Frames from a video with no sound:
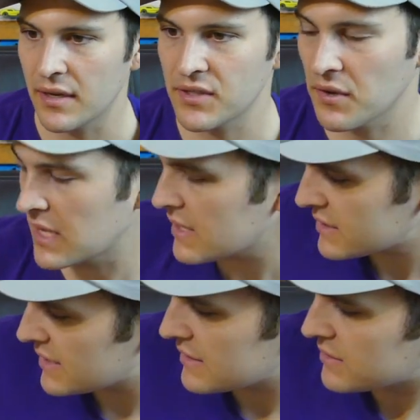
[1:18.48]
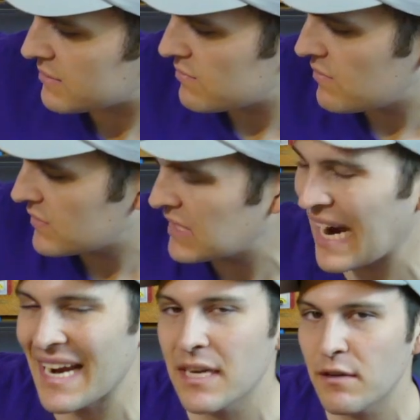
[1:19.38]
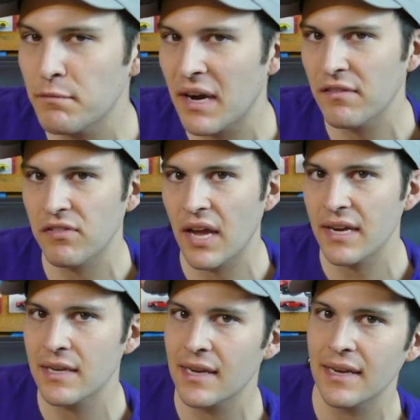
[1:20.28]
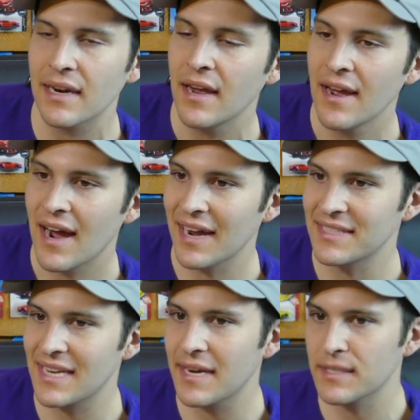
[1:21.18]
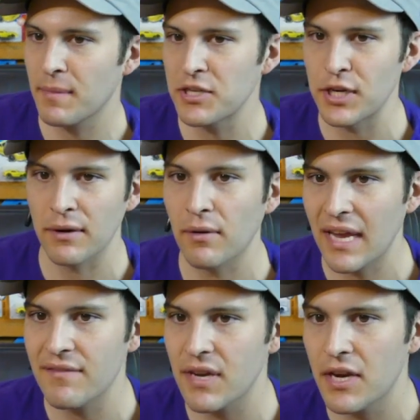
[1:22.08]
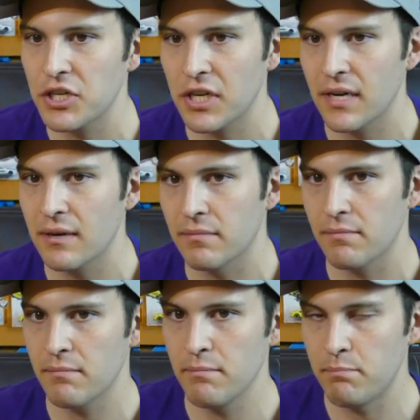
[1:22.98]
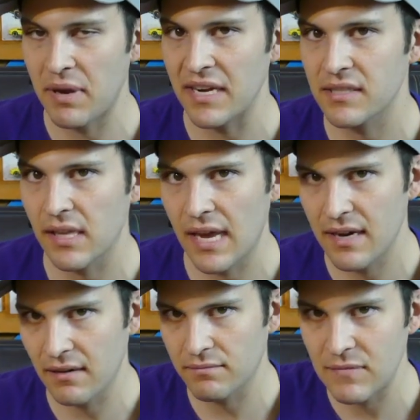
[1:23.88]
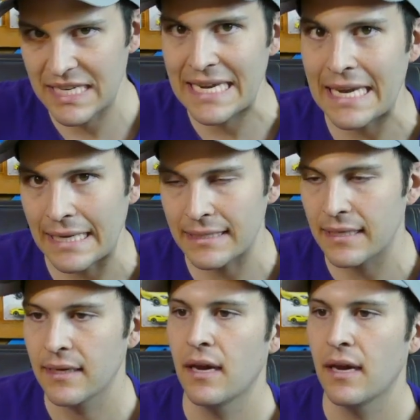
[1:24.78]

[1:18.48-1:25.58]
So this is kind of my flying kit. I say it's my general aviation baseline kit.